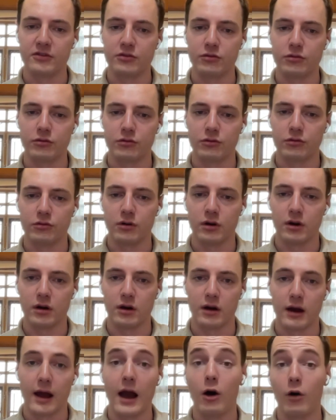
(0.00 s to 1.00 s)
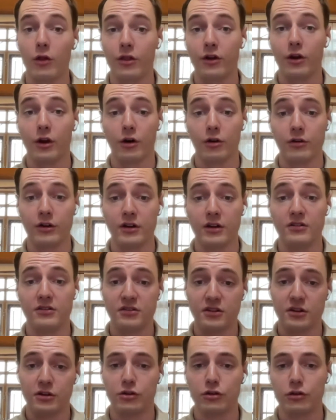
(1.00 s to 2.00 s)
to how the loan is
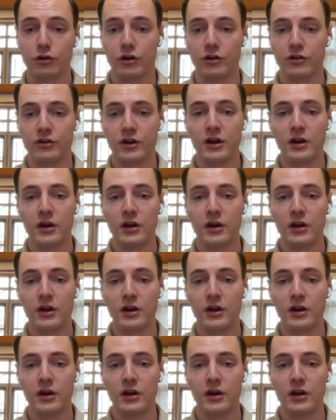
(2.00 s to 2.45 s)
secured.